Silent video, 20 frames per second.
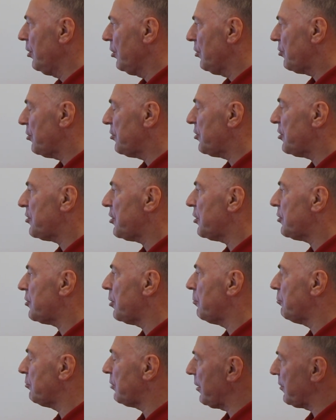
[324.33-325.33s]
So the
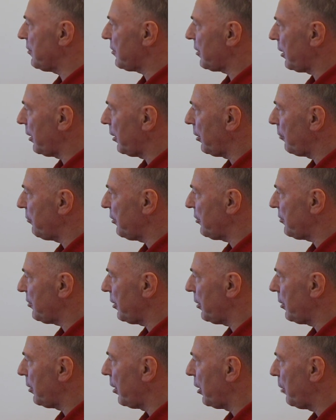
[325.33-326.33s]
system runs here, we
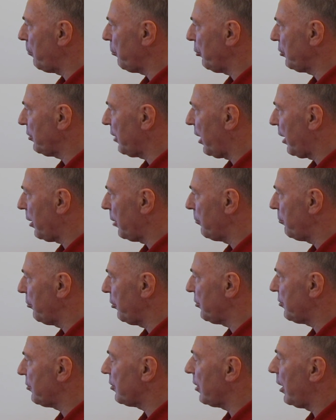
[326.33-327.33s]
see
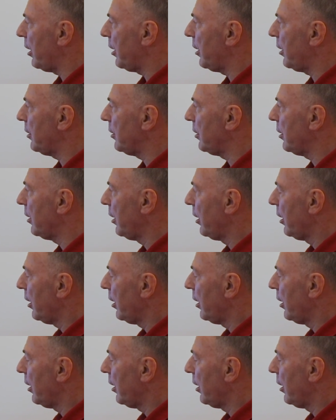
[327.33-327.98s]
hypothalamus, and